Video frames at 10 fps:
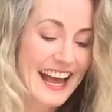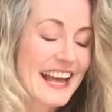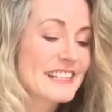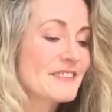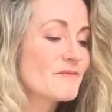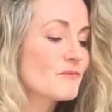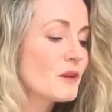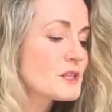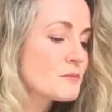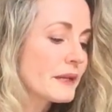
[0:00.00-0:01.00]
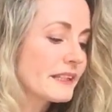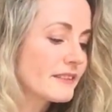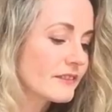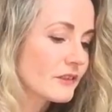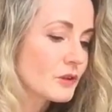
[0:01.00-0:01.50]
And what's
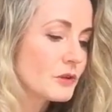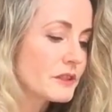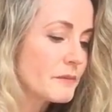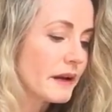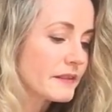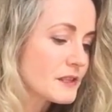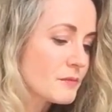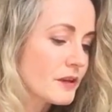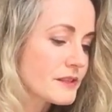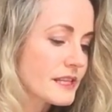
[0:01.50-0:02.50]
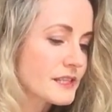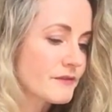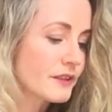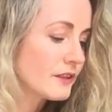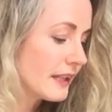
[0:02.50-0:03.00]
been good about this process
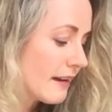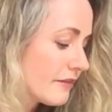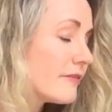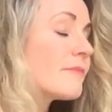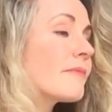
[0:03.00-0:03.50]
for you, love?